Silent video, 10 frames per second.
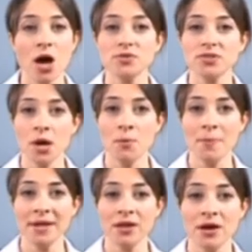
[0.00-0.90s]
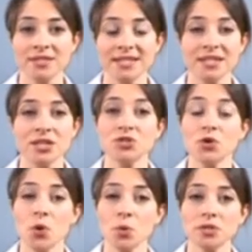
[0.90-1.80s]
Osama bin Laden
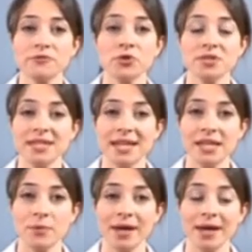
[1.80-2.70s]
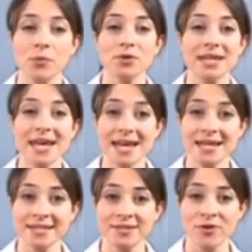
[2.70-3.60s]
talked of continuing what
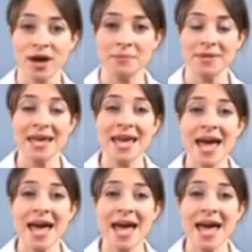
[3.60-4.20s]
he described